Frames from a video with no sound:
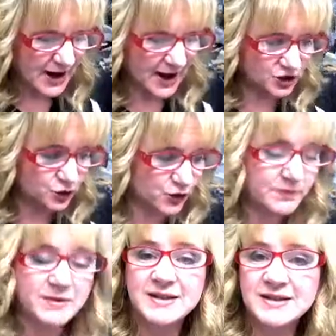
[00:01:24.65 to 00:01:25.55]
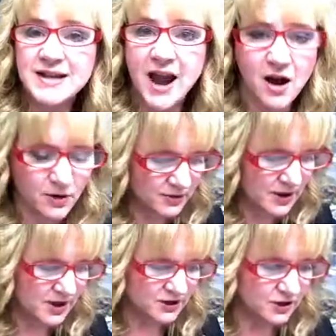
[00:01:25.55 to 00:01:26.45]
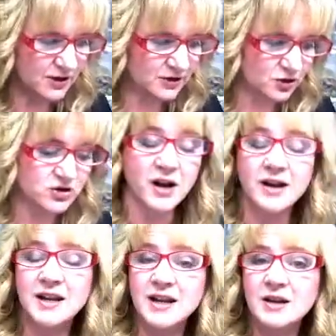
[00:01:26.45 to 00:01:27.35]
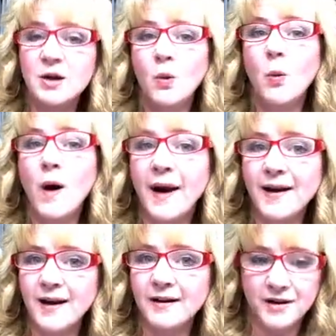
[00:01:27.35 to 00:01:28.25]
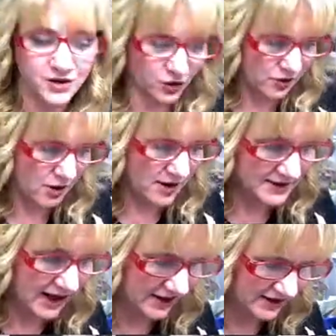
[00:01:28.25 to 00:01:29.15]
and trim this down so that there's not any white areas or non-text